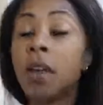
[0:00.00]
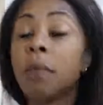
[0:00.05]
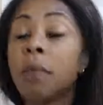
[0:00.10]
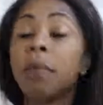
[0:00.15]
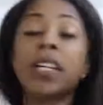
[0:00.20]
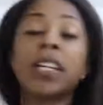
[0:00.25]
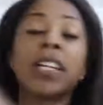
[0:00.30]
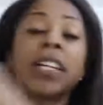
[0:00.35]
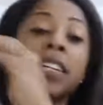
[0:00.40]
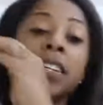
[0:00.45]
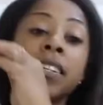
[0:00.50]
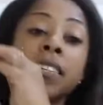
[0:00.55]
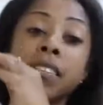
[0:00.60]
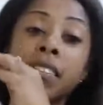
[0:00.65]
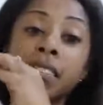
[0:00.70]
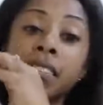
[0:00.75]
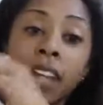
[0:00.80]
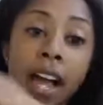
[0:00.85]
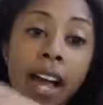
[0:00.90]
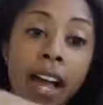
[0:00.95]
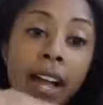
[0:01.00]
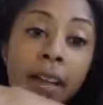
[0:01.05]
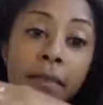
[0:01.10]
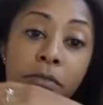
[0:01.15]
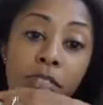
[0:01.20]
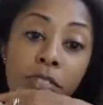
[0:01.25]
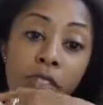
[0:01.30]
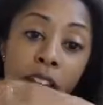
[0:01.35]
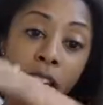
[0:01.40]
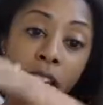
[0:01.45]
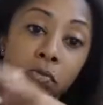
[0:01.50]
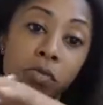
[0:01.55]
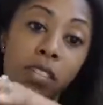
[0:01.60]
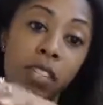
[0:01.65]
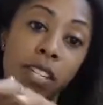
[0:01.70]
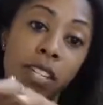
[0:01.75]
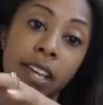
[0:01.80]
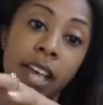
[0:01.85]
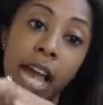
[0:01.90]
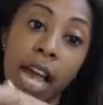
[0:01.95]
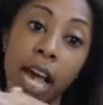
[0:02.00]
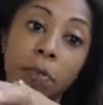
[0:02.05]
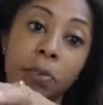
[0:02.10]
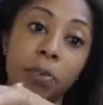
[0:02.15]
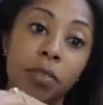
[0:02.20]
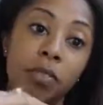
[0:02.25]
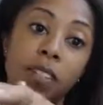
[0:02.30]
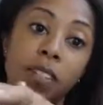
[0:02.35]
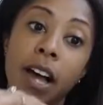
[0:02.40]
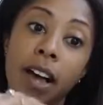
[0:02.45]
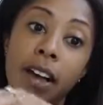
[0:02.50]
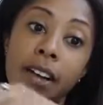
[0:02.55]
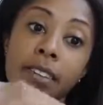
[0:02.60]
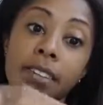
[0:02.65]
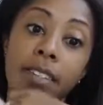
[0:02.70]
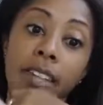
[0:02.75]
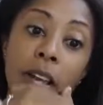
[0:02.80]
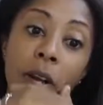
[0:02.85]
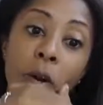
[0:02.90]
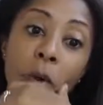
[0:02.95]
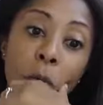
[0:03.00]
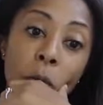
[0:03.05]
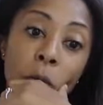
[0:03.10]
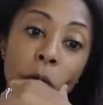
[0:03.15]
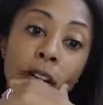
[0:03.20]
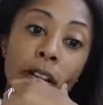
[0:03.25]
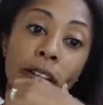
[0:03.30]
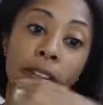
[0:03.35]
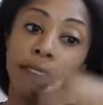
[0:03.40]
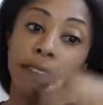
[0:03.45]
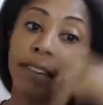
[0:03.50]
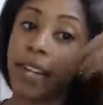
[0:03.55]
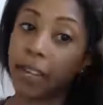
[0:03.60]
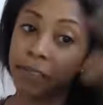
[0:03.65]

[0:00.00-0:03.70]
But it is the time to like really capitalize like on